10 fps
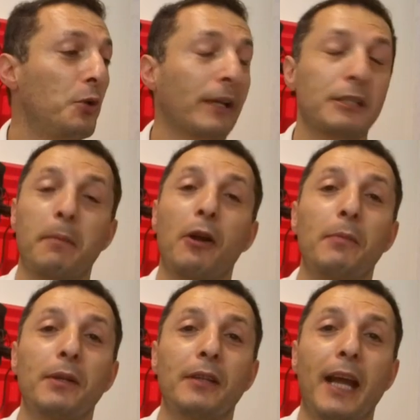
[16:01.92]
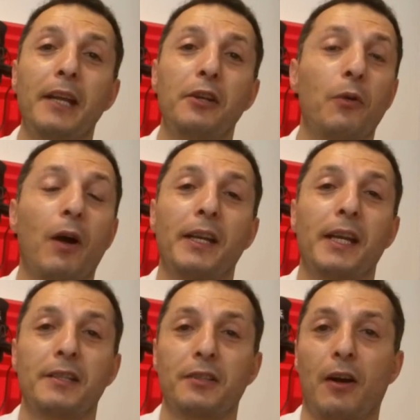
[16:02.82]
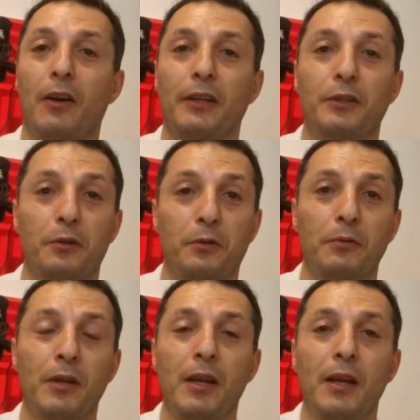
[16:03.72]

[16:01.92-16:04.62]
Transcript: experiment, any new ideas I do